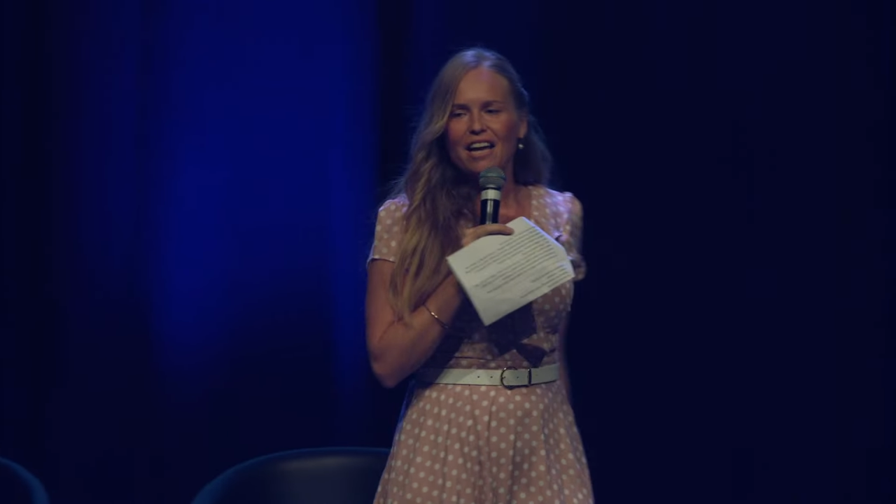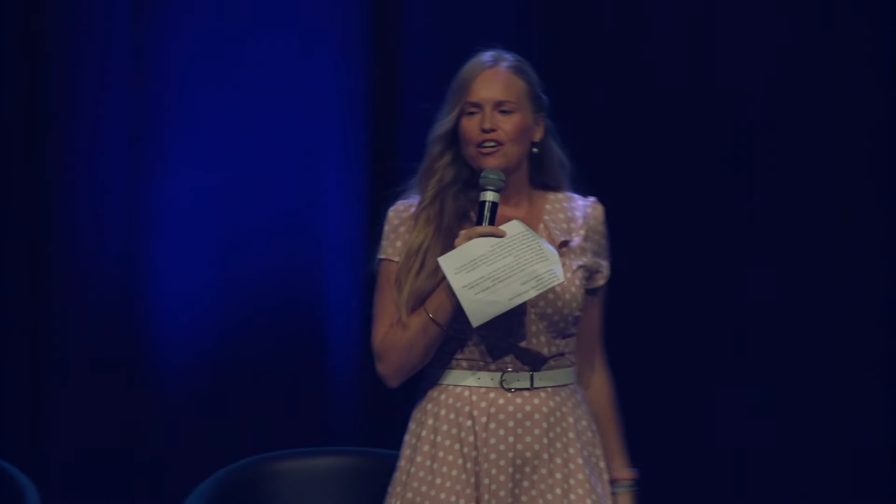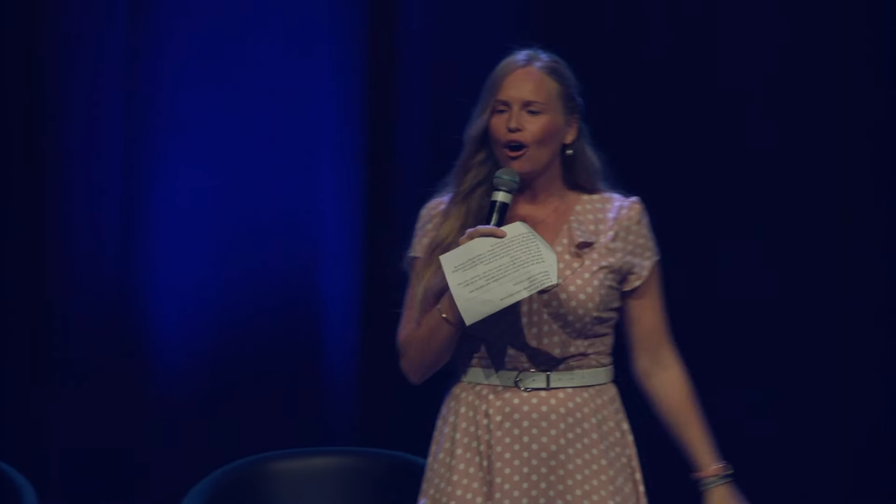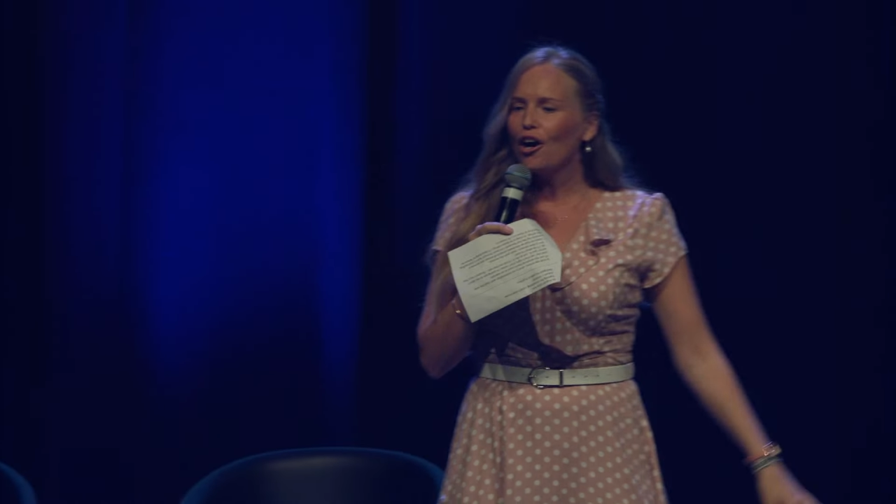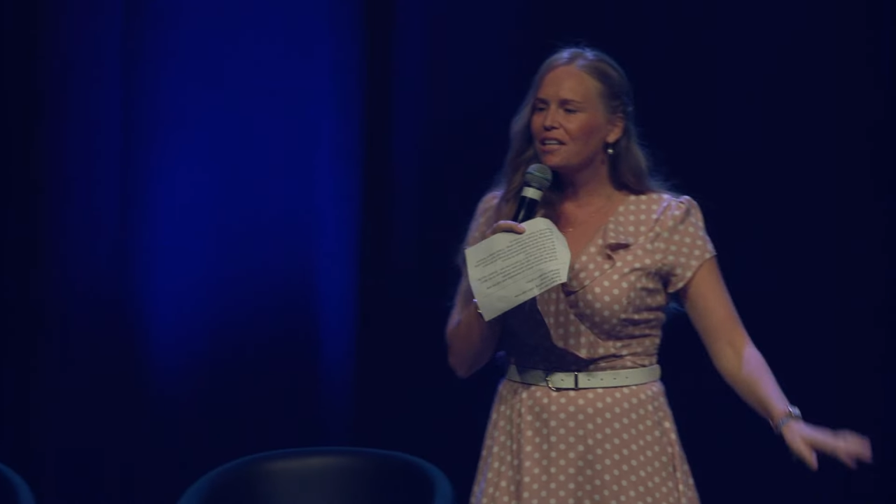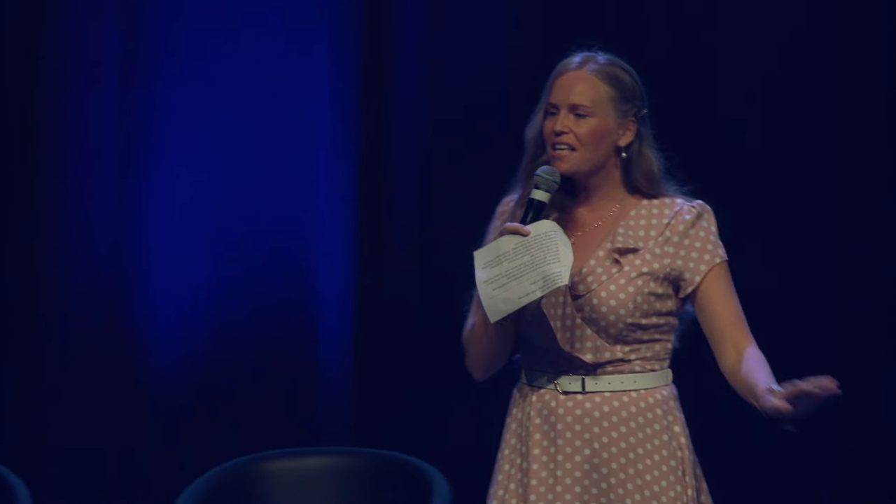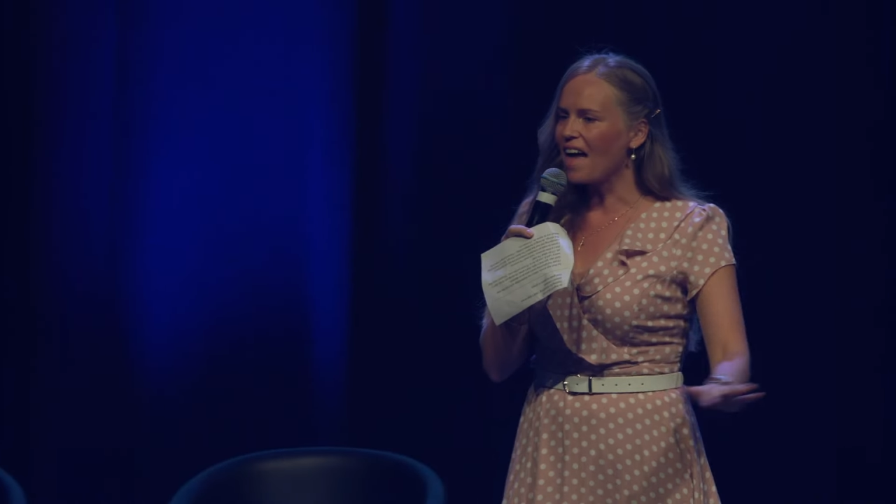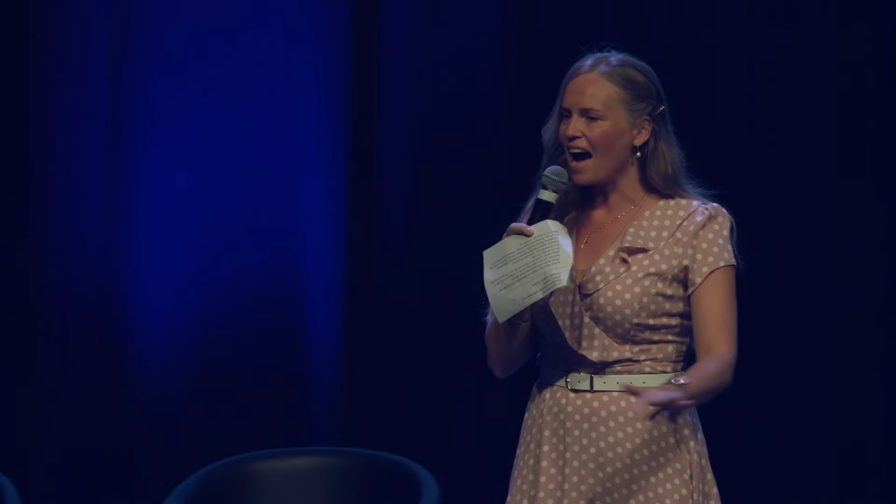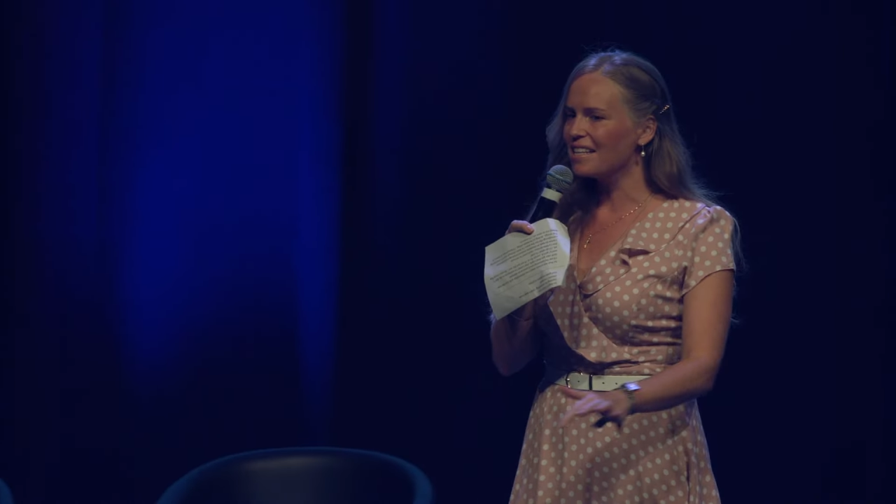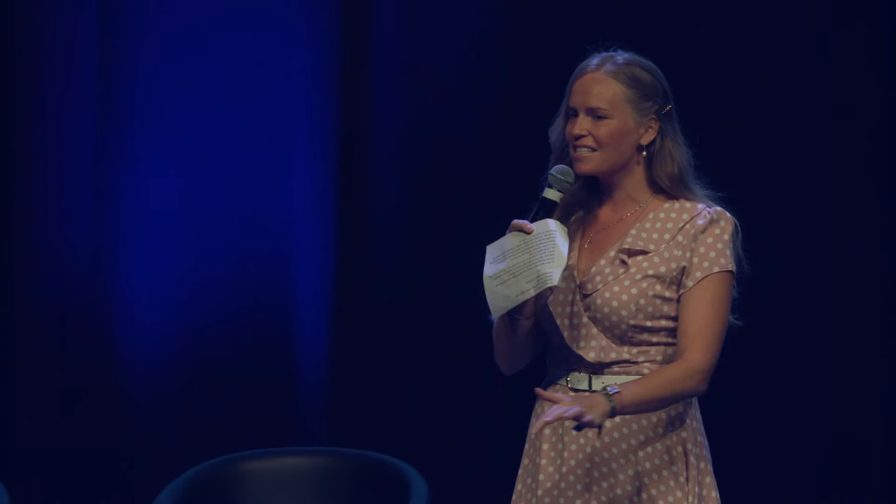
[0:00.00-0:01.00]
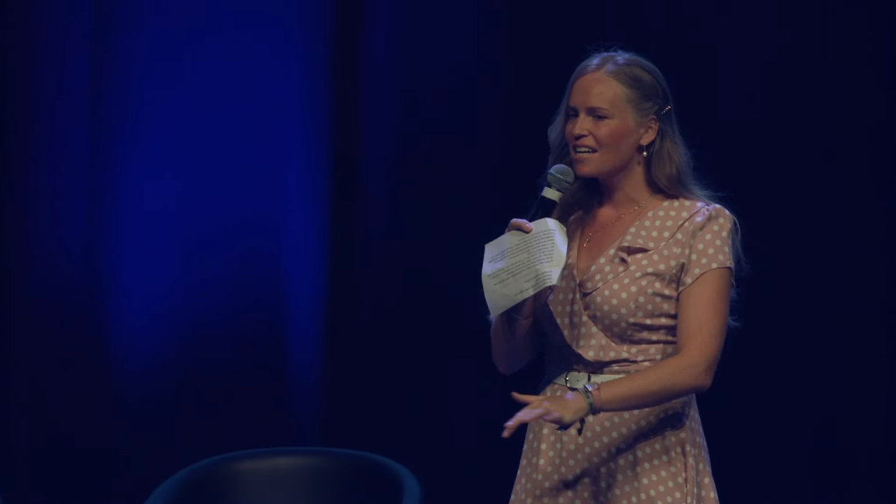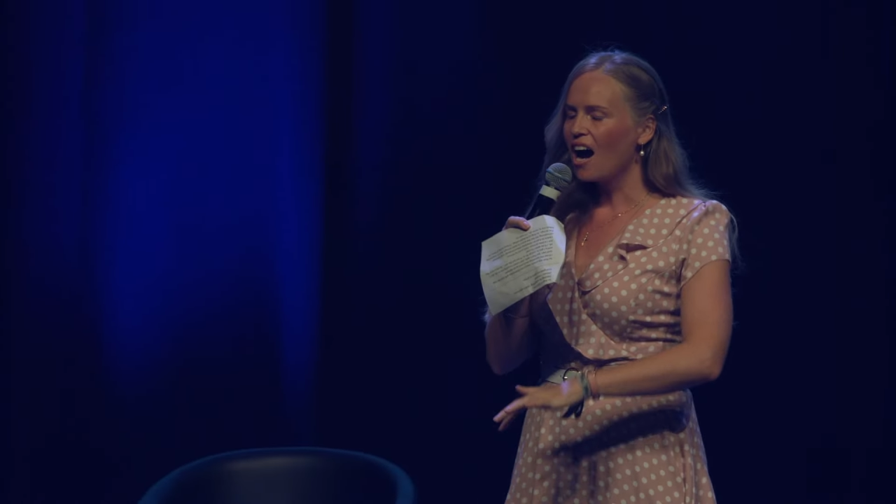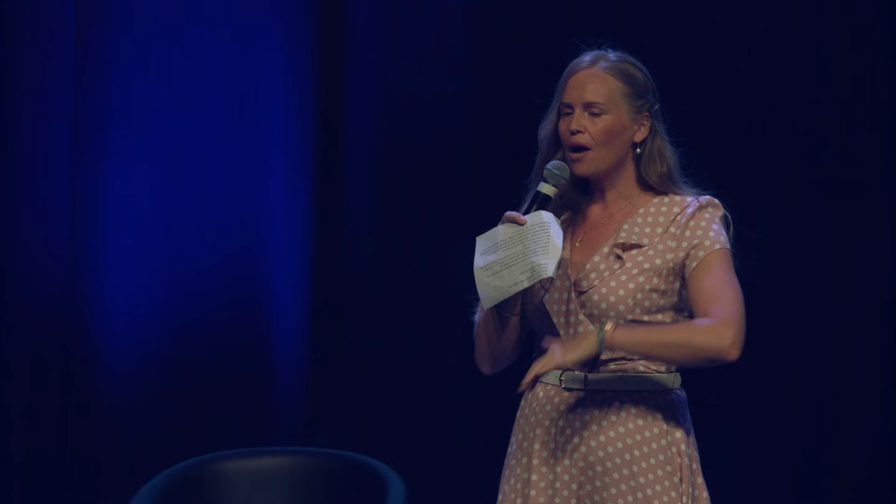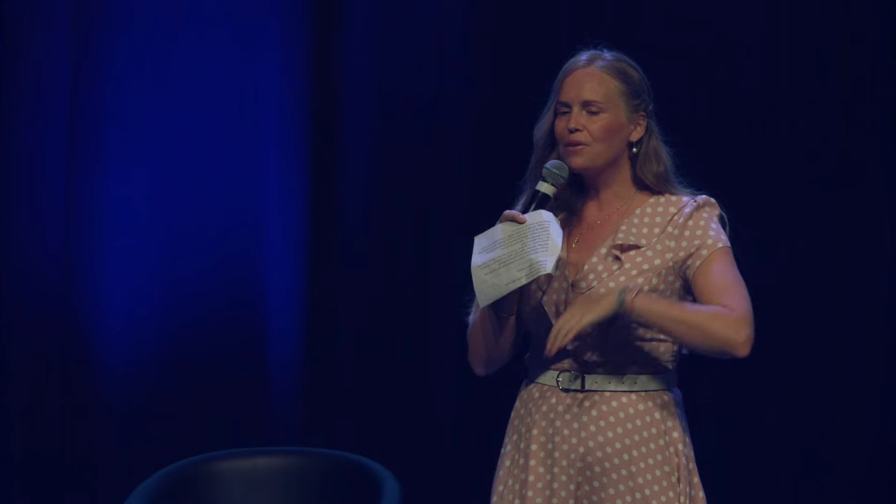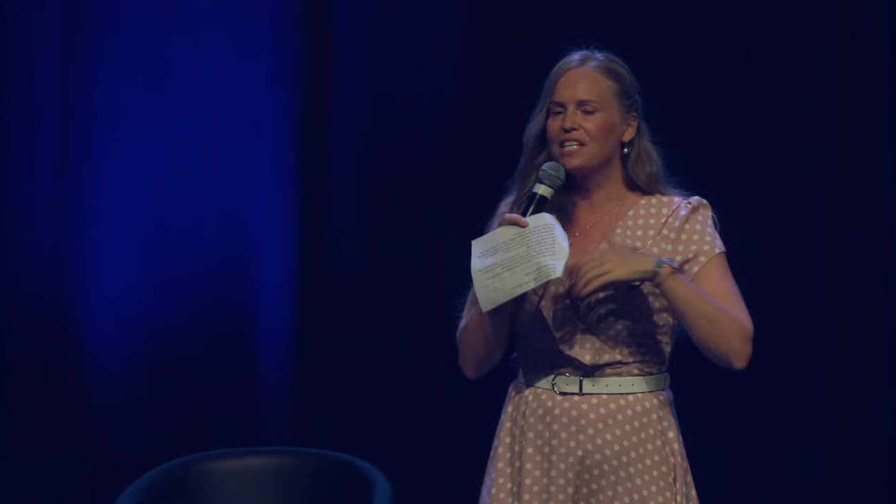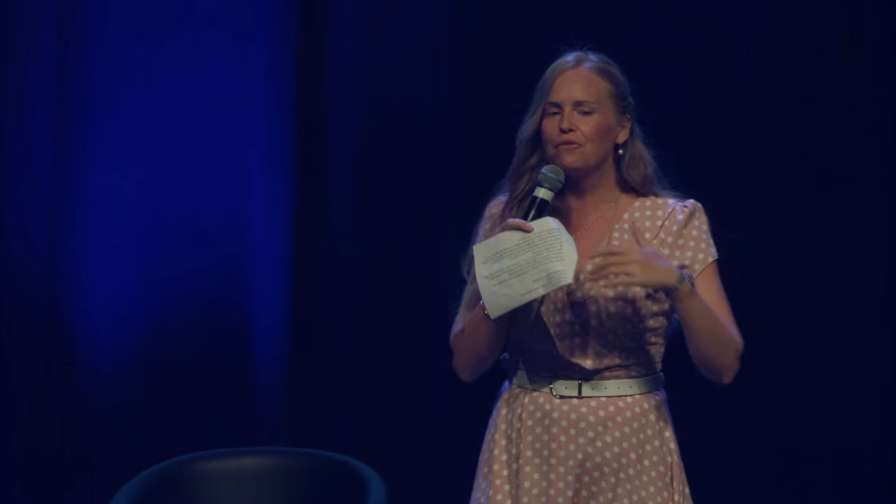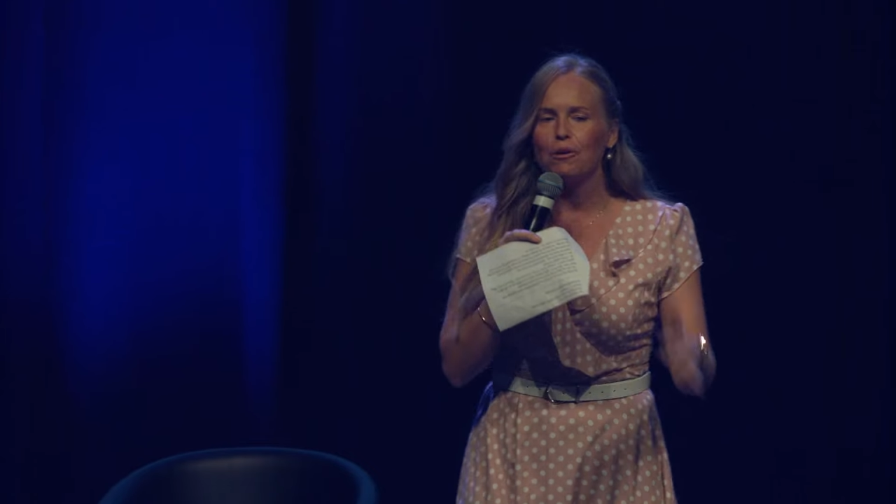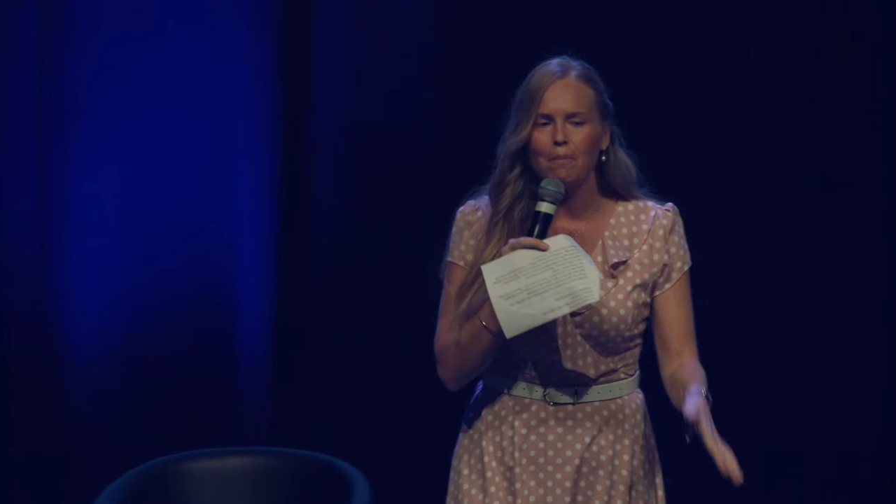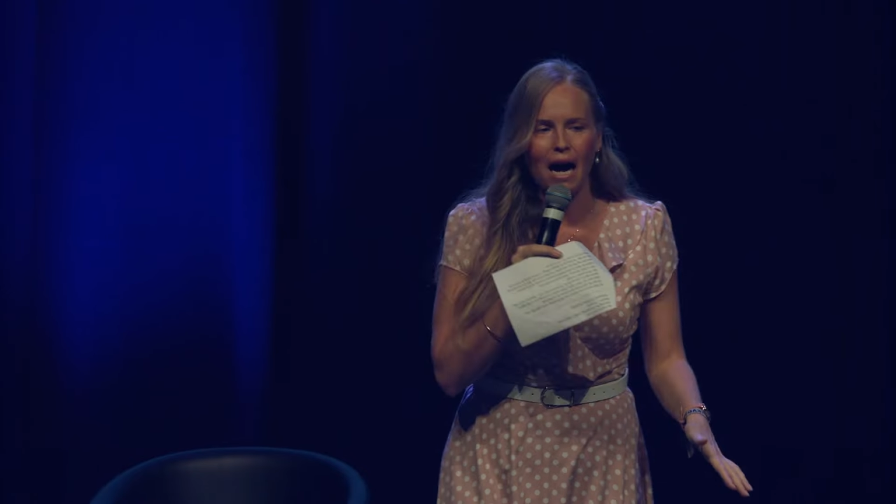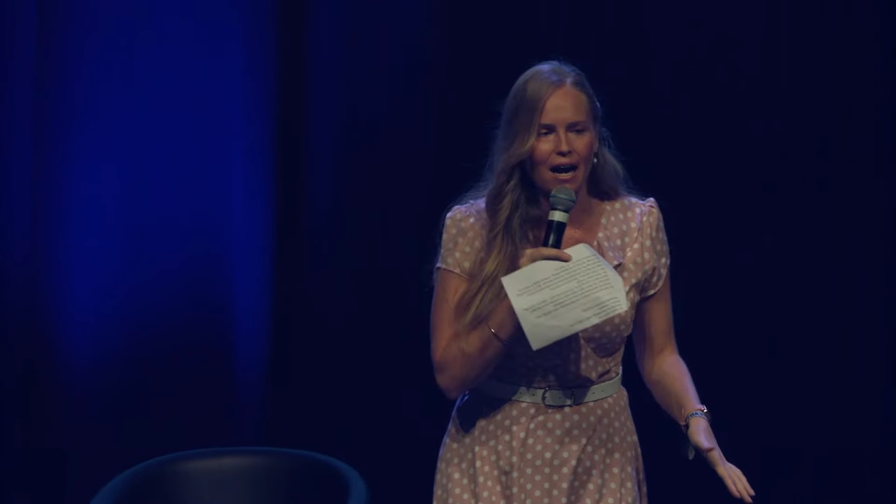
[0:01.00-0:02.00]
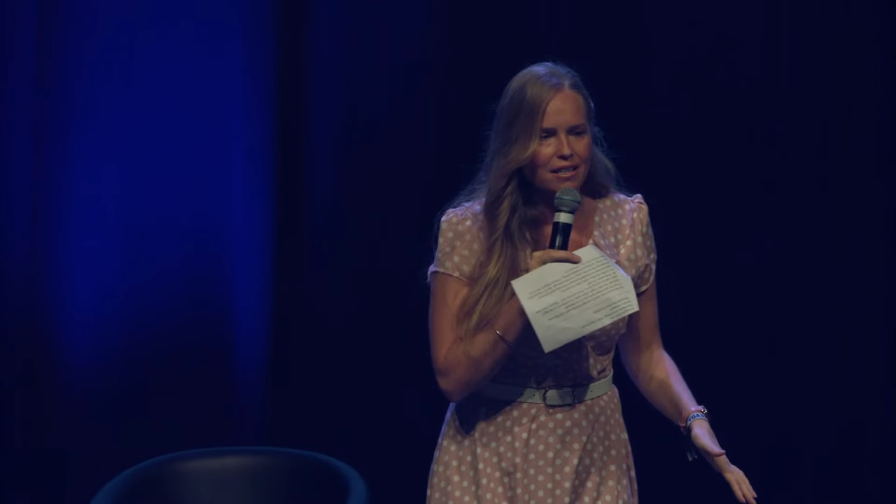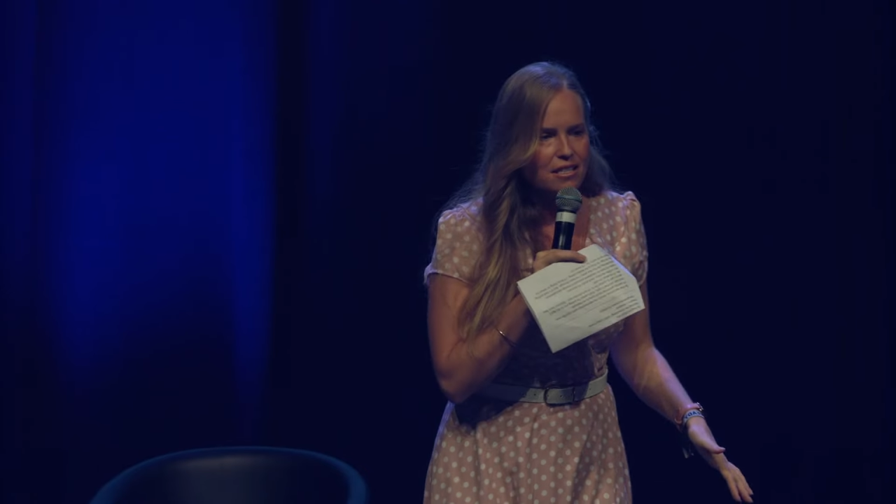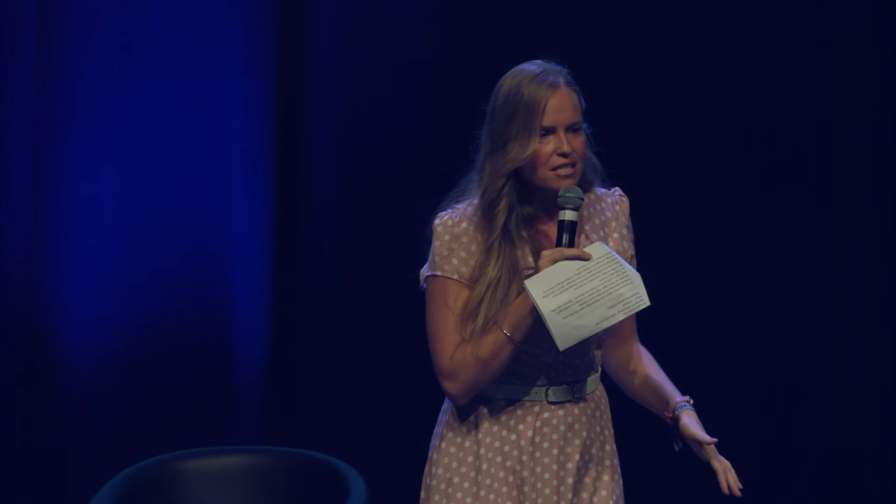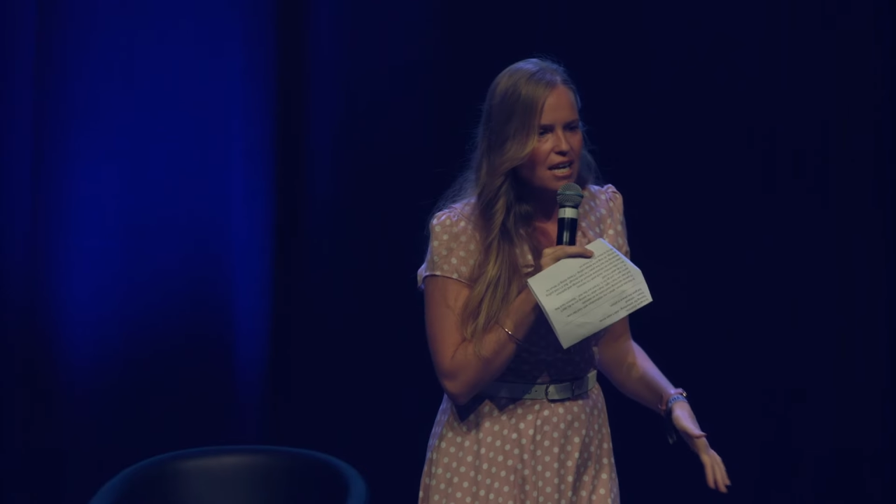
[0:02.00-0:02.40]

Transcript: Not only that, I was in remand,